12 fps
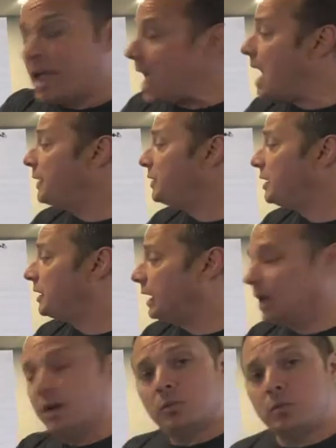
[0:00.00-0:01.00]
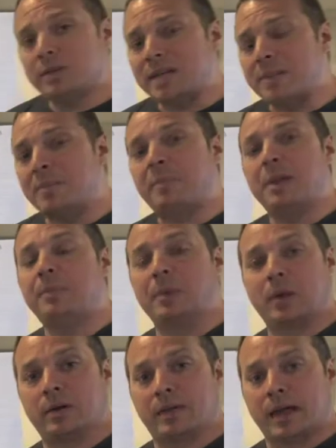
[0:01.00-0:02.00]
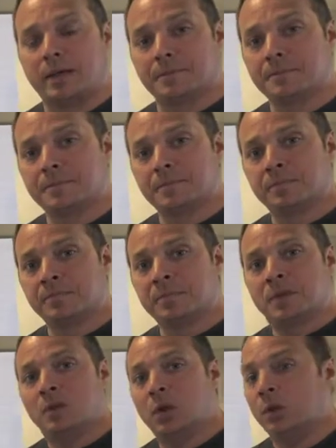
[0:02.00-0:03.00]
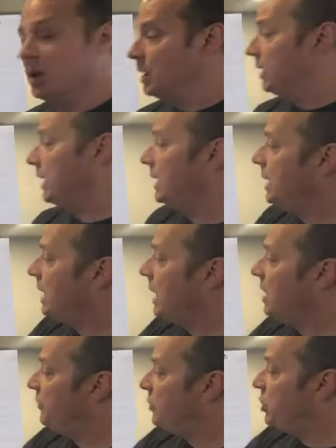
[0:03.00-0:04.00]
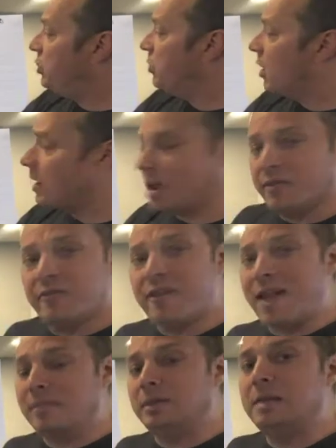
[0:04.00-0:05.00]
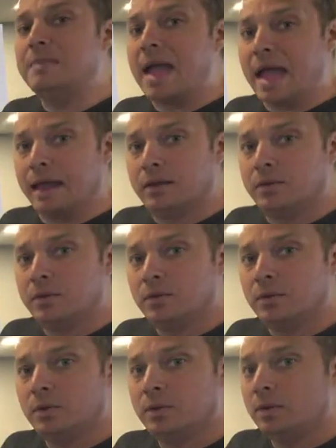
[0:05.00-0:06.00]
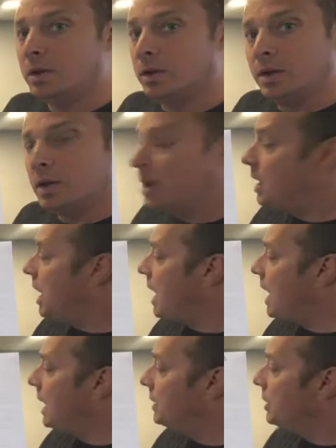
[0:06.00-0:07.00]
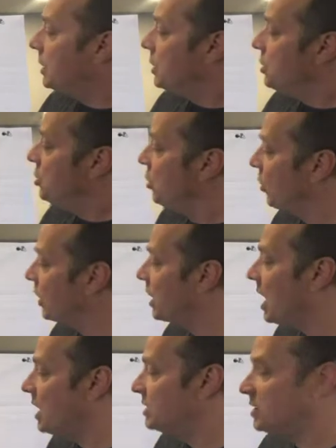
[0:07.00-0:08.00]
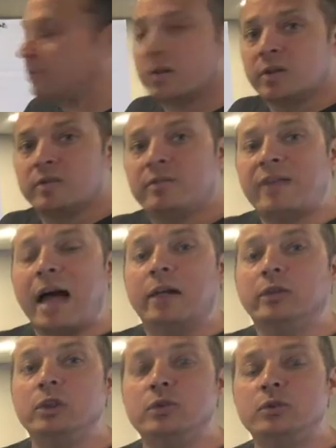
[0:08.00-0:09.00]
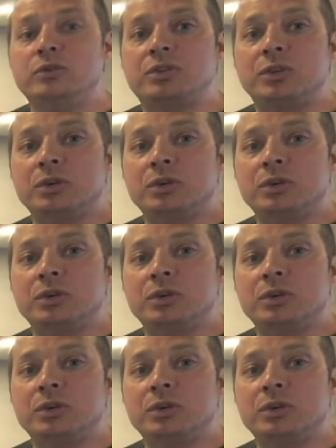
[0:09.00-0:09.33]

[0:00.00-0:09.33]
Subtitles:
Ethically, what type of people are they? Like if you are a family man and your customer values